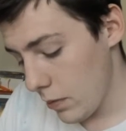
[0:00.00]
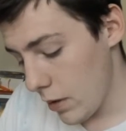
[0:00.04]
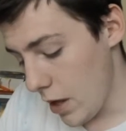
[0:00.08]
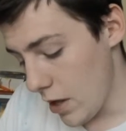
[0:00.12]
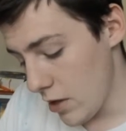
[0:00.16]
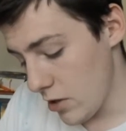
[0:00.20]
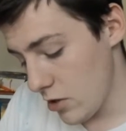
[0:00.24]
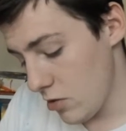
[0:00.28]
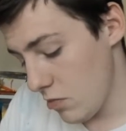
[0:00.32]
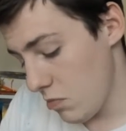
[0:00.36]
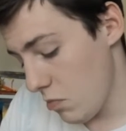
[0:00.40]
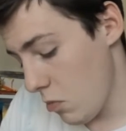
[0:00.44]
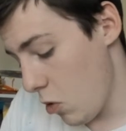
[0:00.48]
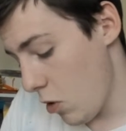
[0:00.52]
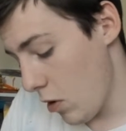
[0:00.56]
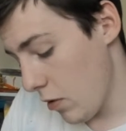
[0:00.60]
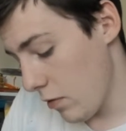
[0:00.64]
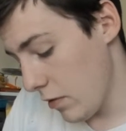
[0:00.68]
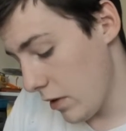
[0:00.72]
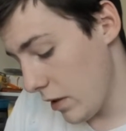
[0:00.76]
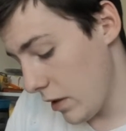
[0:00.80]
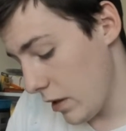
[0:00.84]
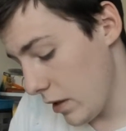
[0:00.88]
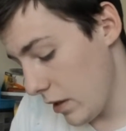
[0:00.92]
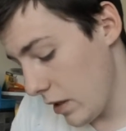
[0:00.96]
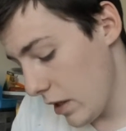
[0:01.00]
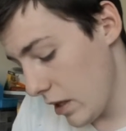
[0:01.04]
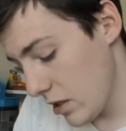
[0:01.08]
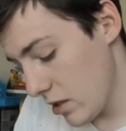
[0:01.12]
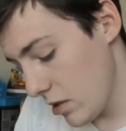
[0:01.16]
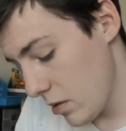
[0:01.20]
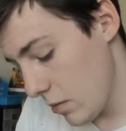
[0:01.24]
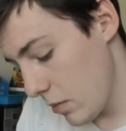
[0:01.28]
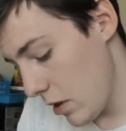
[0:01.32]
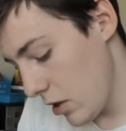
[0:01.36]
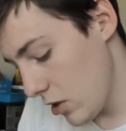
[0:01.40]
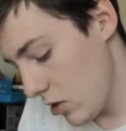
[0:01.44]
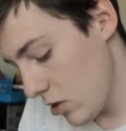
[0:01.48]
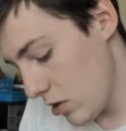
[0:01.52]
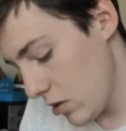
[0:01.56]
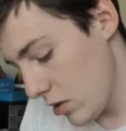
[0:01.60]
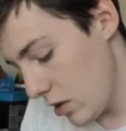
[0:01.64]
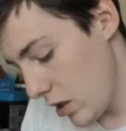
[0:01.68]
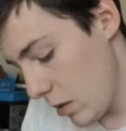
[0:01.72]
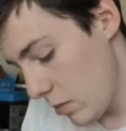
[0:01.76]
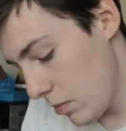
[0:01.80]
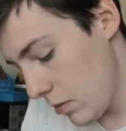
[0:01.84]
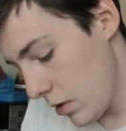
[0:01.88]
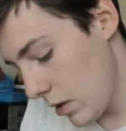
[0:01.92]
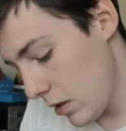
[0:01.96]
It's more of like a
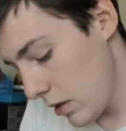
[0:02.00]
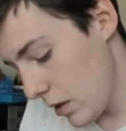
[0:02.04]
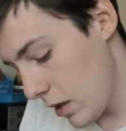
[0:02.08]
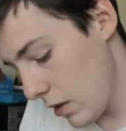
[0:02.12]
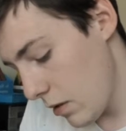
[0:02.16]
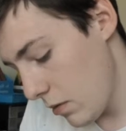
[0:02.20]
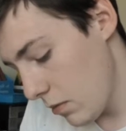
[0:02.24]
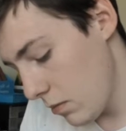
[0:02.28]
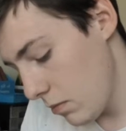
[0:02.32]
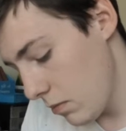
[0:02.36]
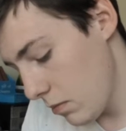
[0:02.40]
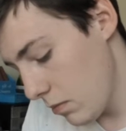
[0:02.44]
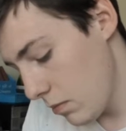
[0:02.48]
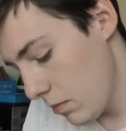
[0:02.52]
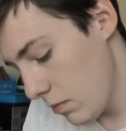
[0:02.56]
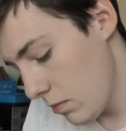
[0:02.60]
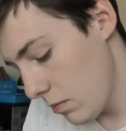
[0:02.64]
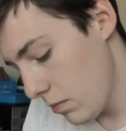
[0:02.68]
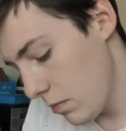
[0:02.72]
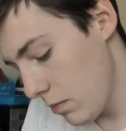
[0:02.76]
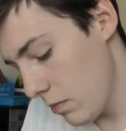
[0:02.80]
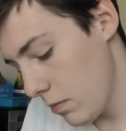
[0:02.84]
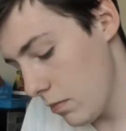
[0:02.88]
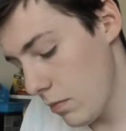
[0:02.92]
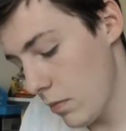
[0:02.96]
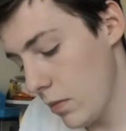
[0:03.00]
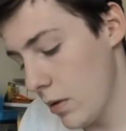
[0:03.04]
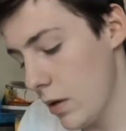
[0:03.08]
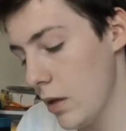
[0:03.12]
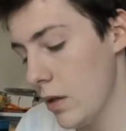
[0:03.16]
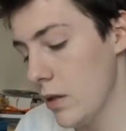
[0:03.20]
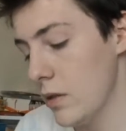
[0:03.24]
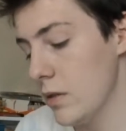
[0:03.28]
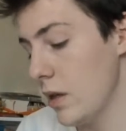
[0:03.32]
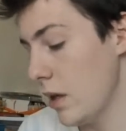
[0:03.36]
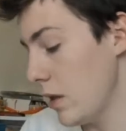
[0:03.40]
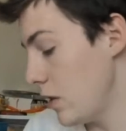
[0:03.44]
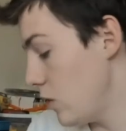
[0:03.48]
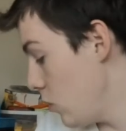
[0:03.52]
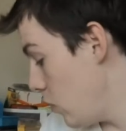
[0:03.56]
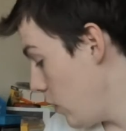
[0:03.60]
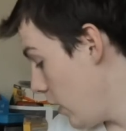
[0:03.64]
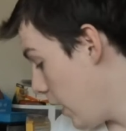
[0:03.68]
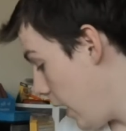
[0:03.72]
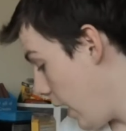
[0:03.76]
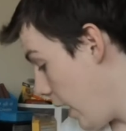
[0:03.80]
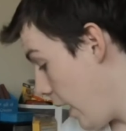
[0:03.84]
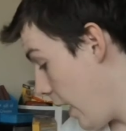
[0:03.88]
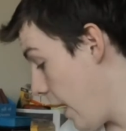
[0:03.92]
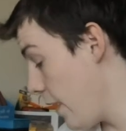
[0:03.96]
guesstimation type thing now, because I
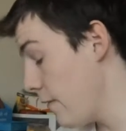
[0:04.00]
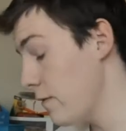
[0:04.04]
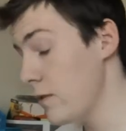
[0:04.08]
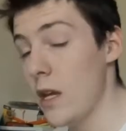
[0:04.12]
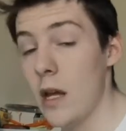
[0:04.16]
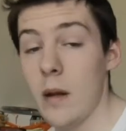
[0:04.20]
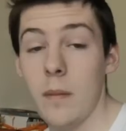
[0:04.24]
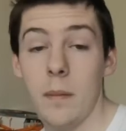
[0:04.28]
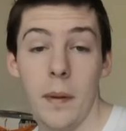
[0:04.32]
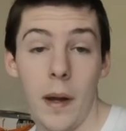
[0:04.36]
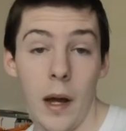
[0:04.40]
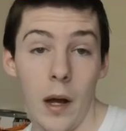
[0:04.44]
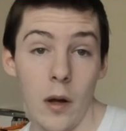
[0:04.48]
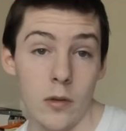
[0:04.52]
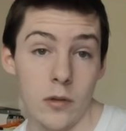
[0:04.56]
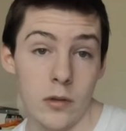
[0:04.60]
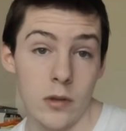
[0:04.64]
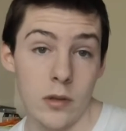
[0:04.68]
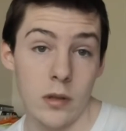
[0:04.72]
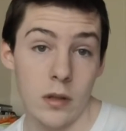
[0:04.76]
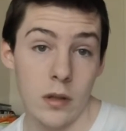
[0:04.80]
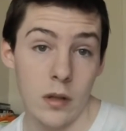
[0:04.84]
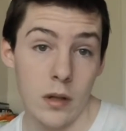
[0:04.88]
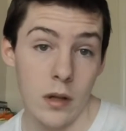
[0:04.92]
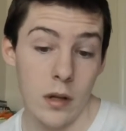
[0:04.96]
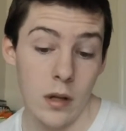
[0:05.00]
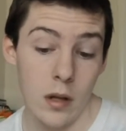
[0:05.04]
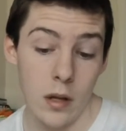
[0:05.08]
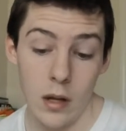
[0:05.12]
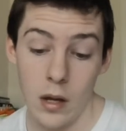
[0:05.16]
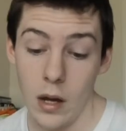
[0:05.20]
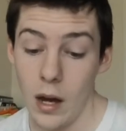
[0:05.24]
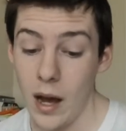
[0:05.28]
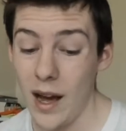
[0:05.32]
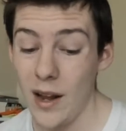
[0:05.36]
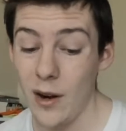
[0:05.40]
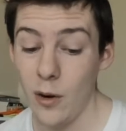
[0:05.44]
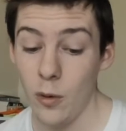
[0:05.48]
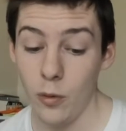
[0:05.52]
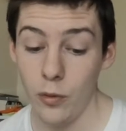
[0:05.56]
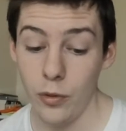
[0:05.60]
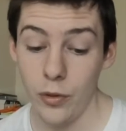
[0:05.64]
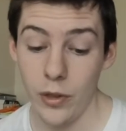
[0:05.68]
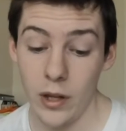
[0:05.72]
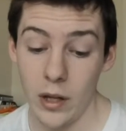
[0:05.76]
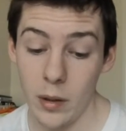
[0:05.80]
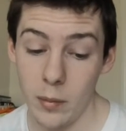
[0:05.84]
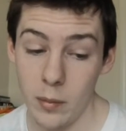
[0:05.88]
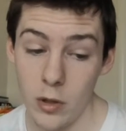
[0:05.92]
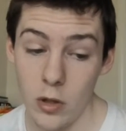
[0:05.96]
have 10 pounds. I
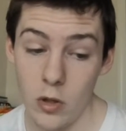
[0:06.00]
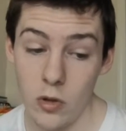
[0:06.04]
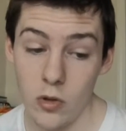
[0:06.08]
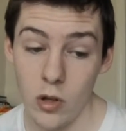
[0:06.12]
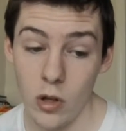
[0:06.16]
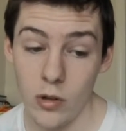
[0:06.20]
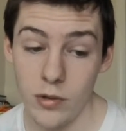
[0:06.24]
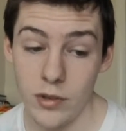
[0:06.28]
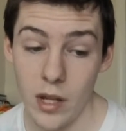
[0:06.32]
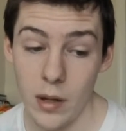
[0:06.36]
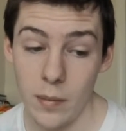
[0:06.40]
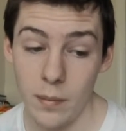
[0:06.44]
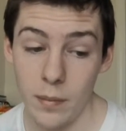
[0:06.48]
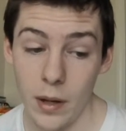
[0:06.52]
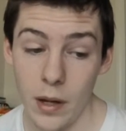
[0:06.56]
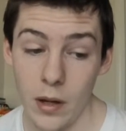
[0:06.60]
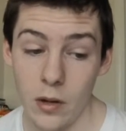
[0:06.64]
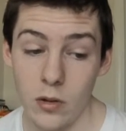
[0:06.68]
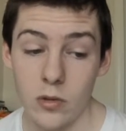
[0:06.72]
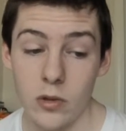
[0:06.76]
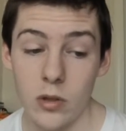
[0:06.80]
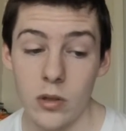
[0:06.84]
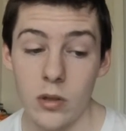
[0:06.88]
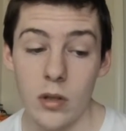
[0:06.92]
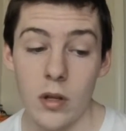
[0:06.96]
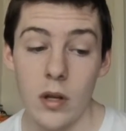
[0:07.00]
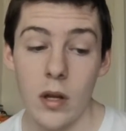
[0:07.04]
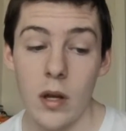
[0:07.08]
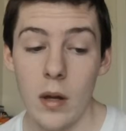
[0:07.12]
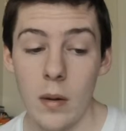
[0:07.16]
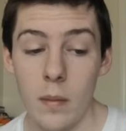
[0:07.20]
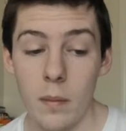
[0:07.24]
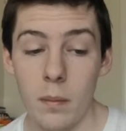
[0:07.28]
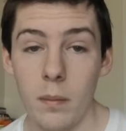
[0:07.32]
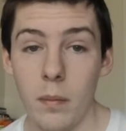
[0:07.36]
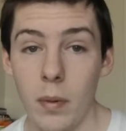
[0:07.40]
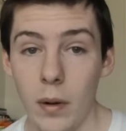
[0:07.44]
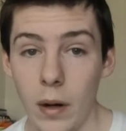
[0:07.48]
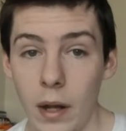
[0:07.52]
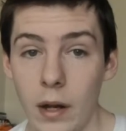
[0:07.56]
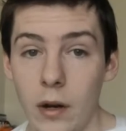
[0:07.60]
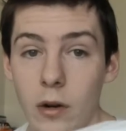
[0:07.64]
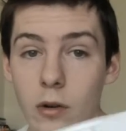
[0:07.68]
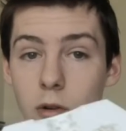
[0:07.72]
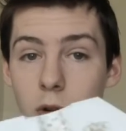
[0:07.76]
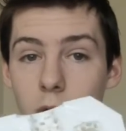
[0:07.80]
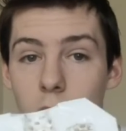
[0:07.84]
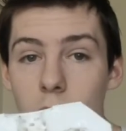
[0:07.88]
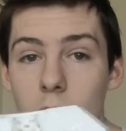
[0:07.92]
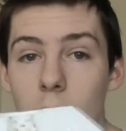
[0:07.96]
don't think I'm gonna use all 10 pounds, but I
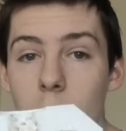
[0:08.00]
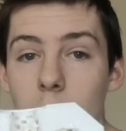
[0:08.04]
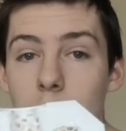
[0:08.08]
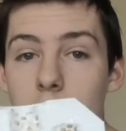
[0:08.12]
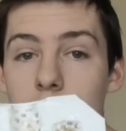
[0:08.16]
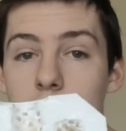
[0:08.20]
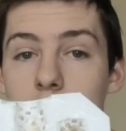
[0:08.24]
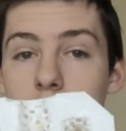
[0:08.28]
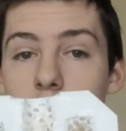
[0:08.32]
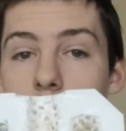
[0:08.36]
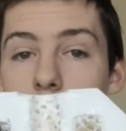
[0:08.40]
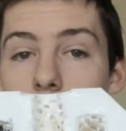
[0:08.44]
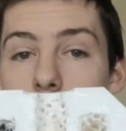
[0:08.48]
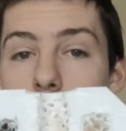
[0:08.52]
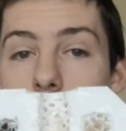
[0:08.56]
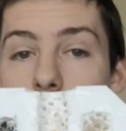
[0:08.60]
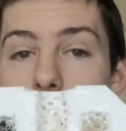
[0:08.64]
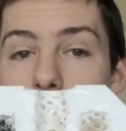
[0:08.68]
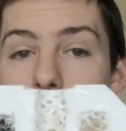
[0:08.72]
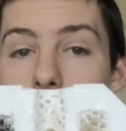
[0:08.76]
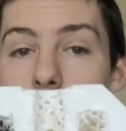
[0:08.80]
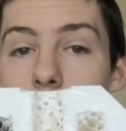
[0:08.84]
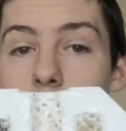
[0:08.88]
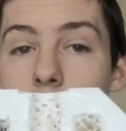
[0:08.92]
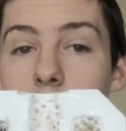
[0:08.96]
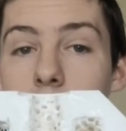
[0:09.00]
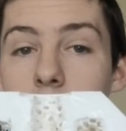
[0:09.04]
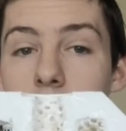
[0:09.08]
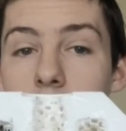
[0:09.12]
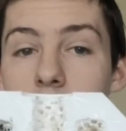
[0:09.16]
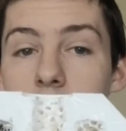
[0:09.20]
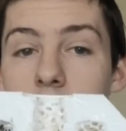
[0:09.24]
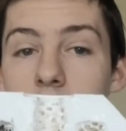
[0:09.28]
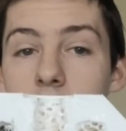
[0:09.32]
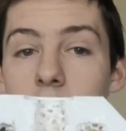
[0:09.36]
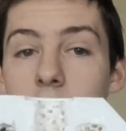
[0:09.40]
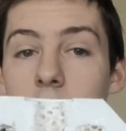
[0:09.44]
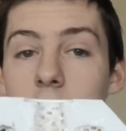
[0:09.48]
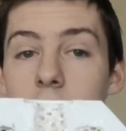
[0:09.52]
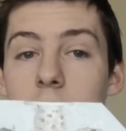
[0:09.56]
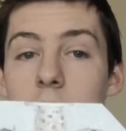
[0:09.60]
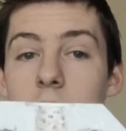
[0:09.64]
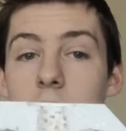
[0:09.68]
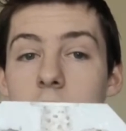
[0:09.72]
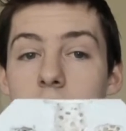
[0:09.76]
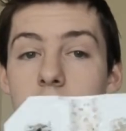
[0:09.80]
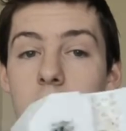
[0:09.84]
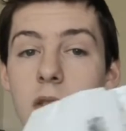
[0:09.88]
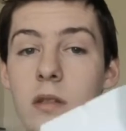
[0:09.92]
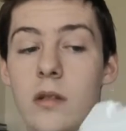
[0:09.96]
don't know how much is gonna be able to fit
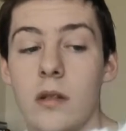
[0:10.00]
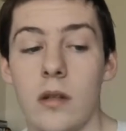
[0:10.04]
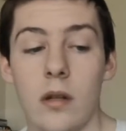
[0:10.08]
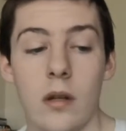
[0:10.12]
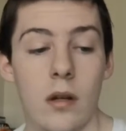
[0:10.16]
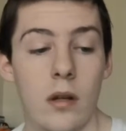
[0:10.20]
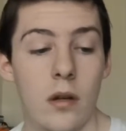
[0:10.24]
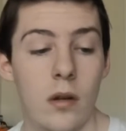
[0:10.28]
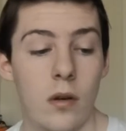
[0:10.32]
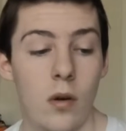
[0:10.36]
inside this,